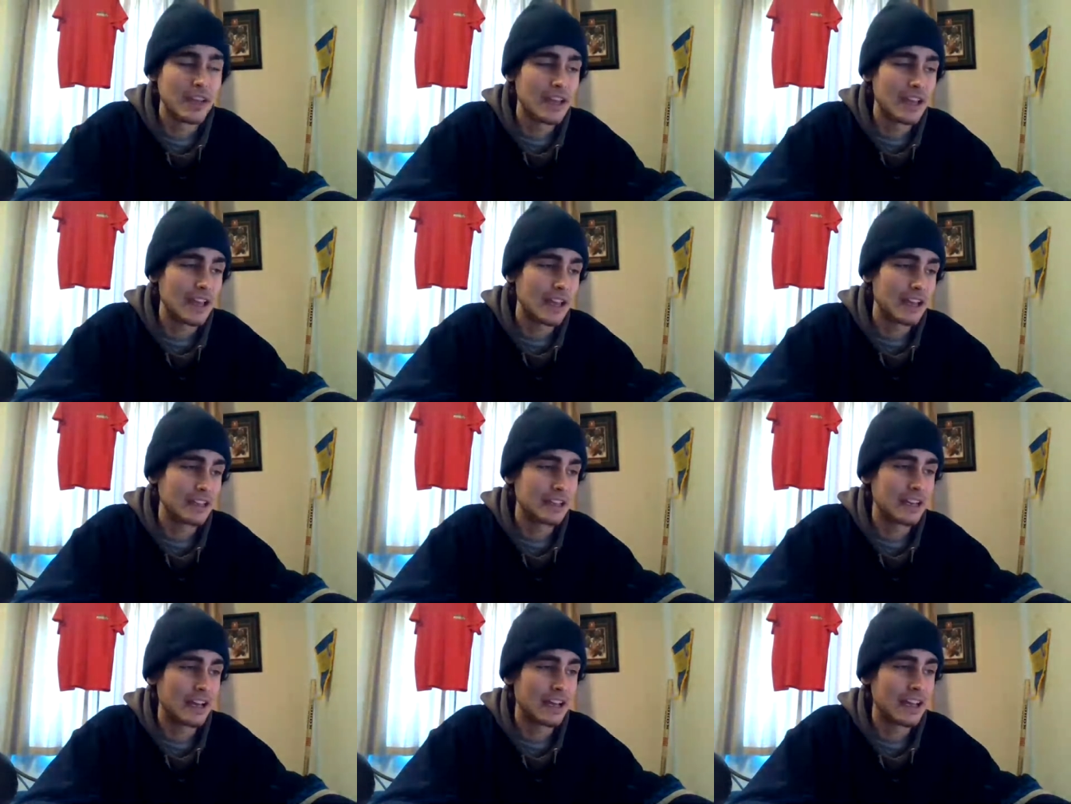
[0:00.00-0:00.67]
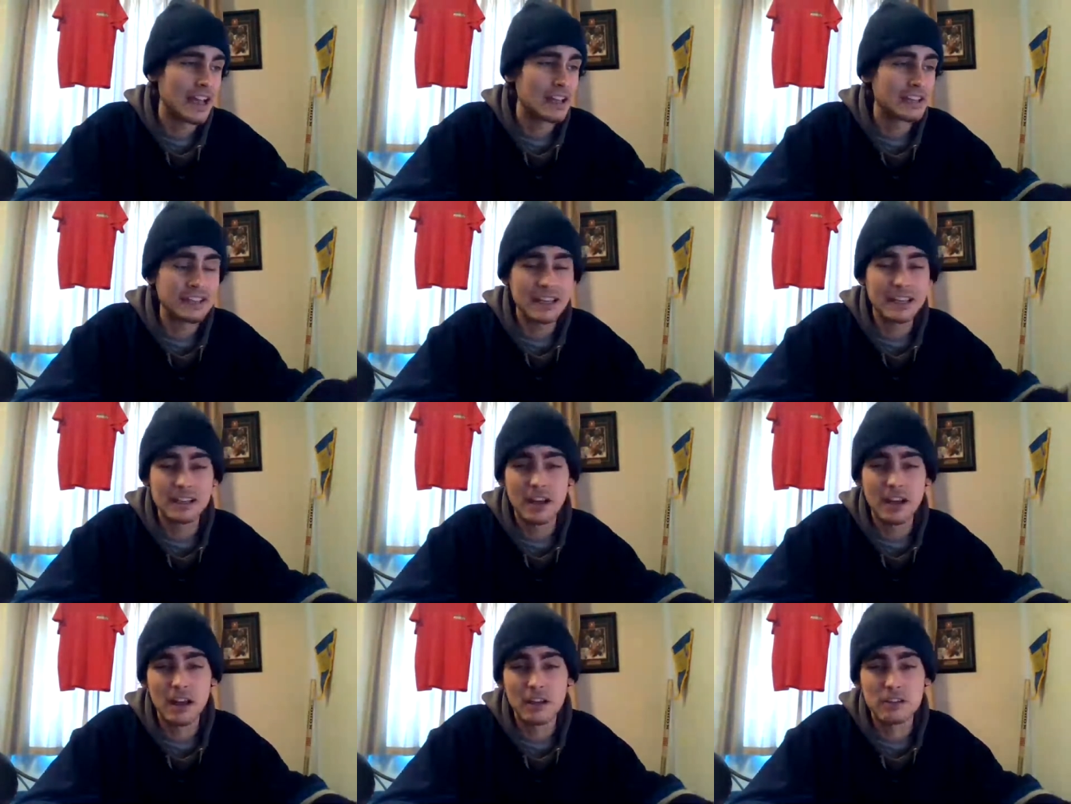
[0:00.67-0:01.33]
And yeah,
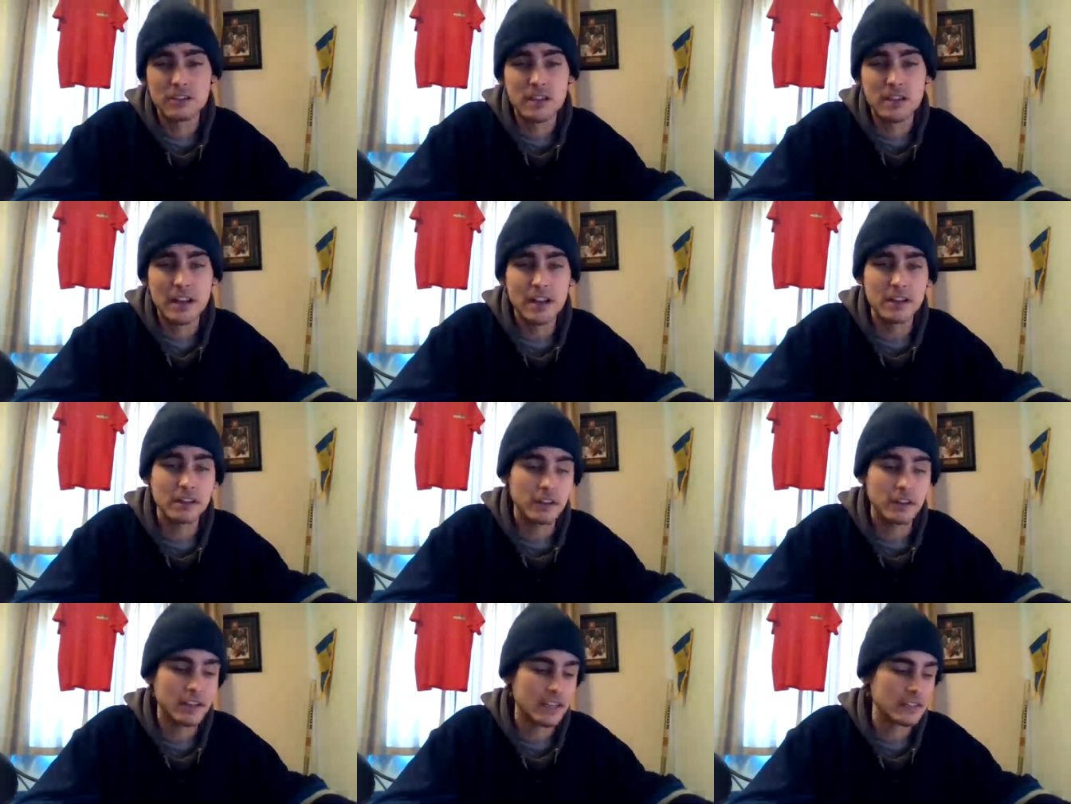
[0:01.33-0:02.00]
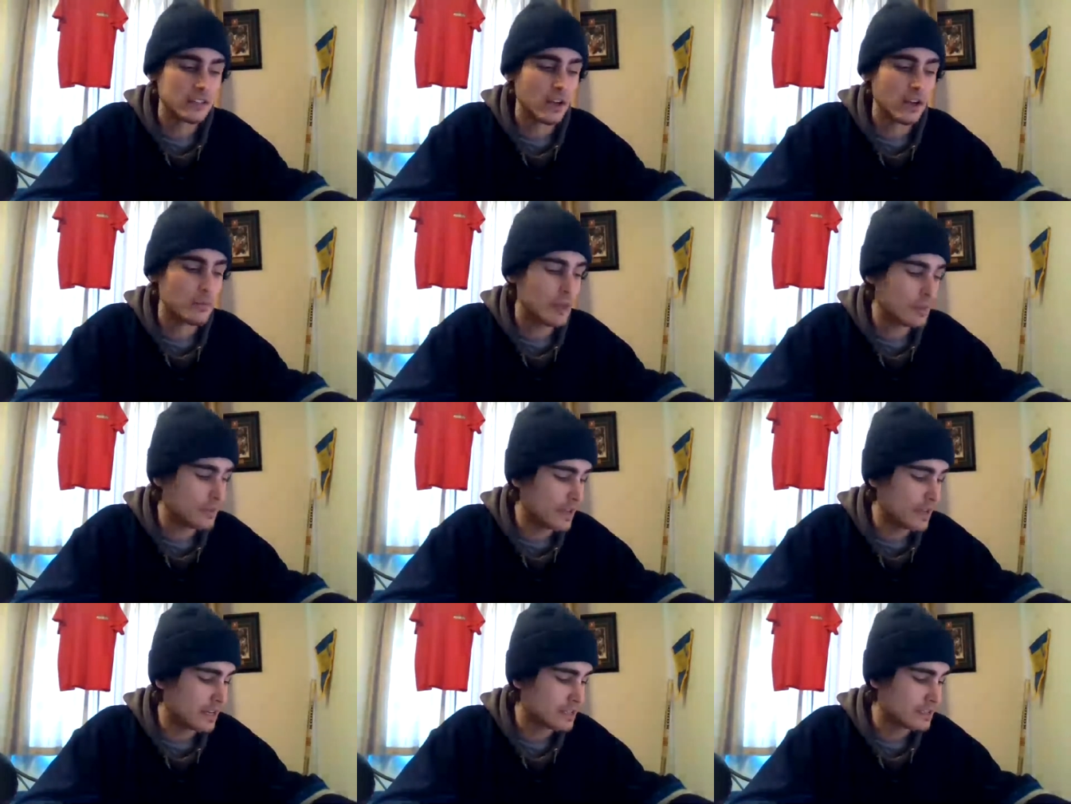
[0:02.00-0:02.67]
$10 there, and you'll get all my
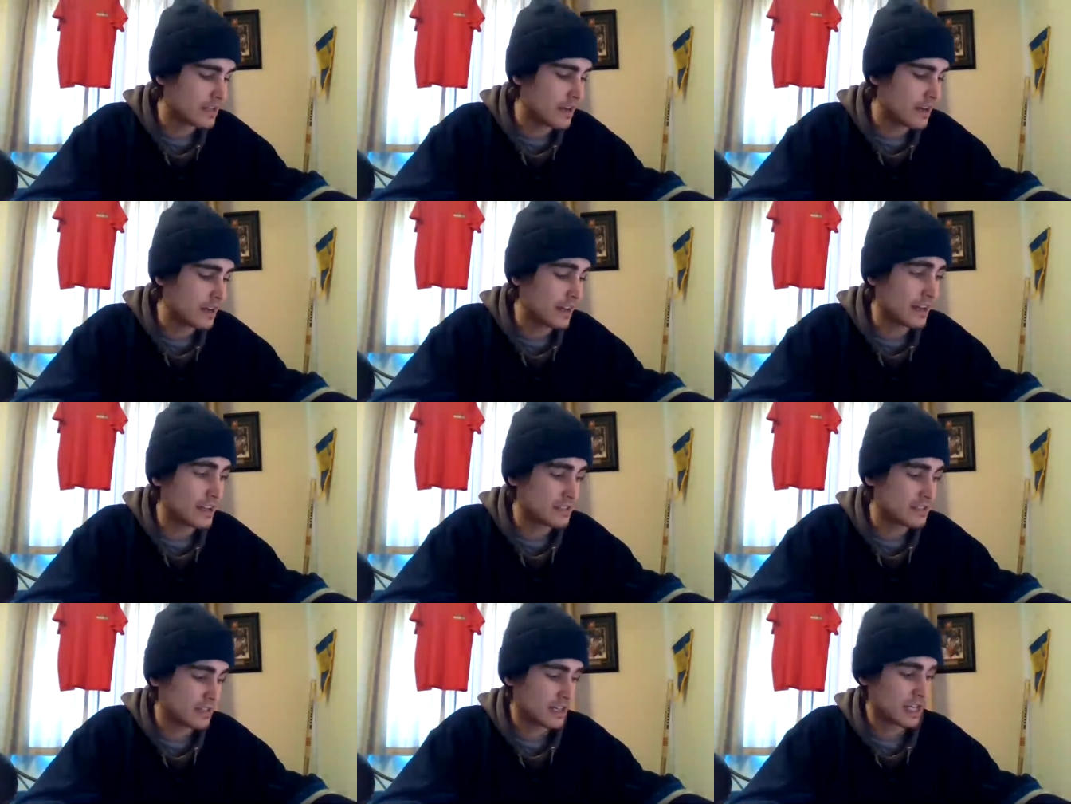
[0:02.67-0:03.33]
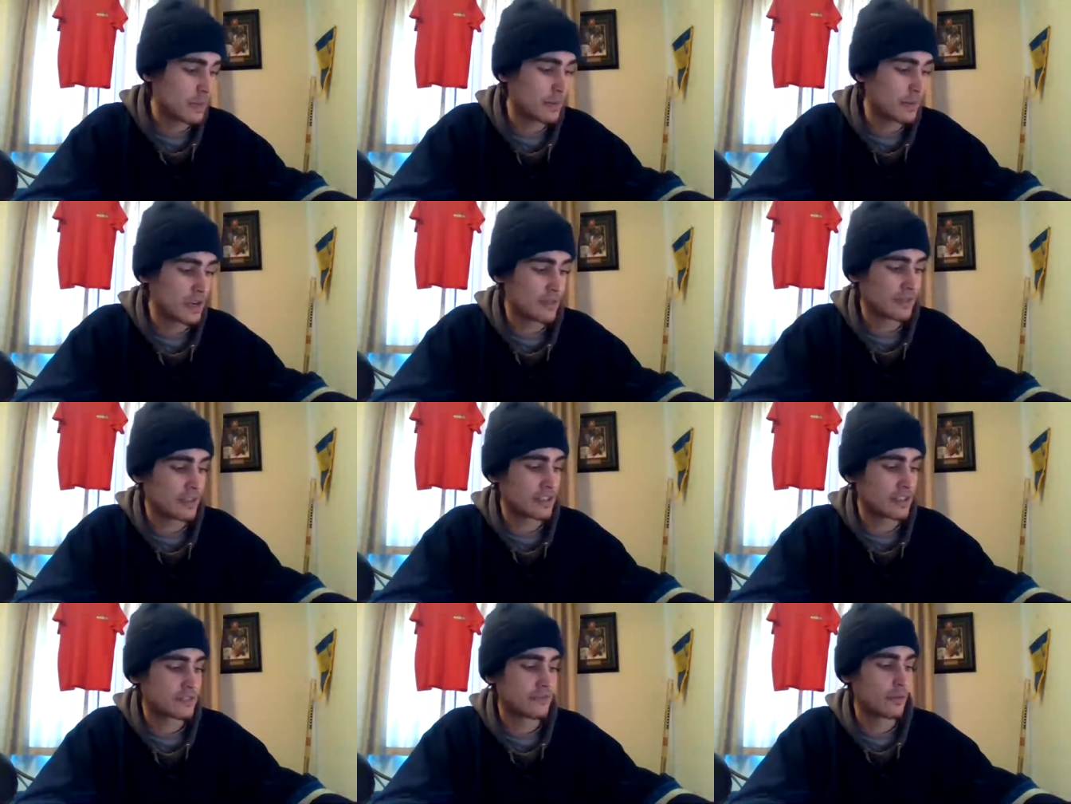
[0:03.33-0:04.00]
picks there. Like I said, coming off a
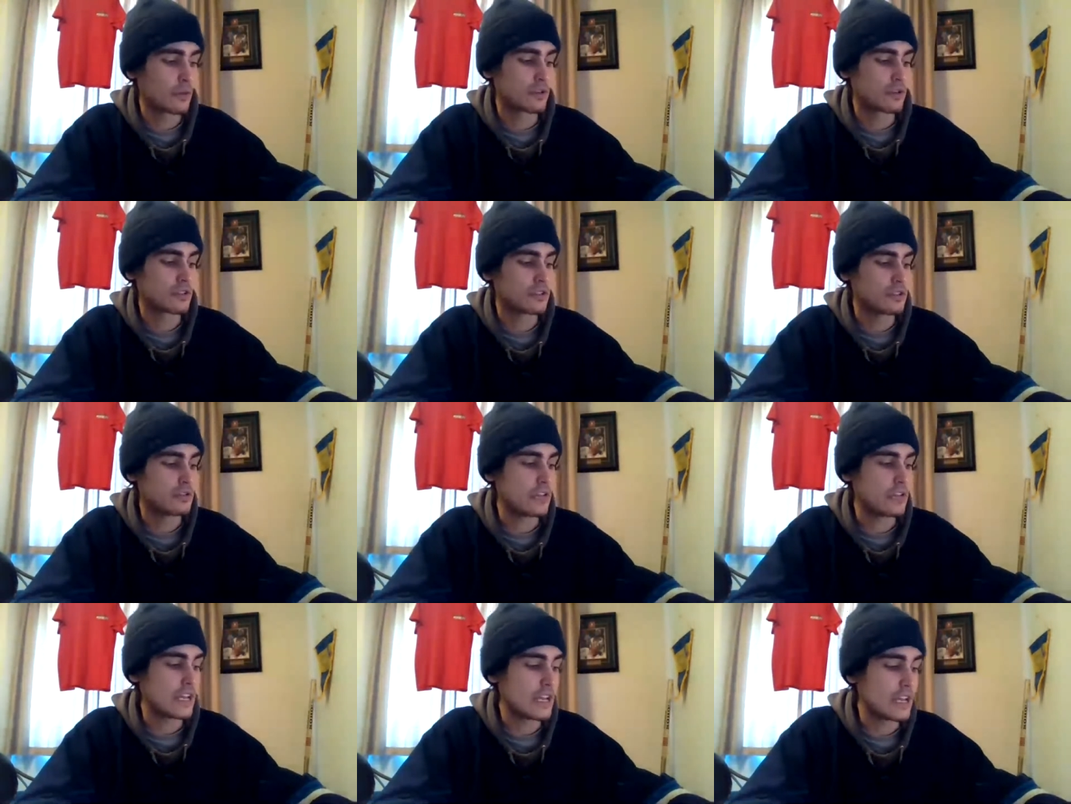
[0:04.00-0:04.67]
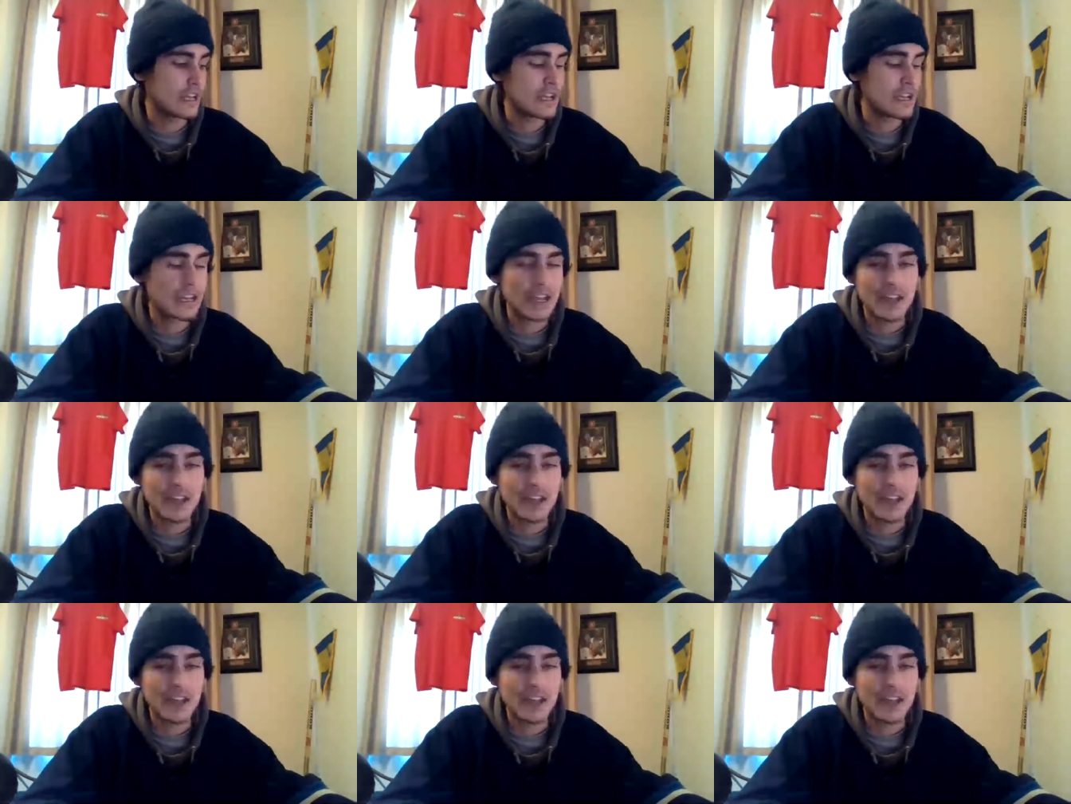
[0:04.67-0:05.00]
nice 4-2 day.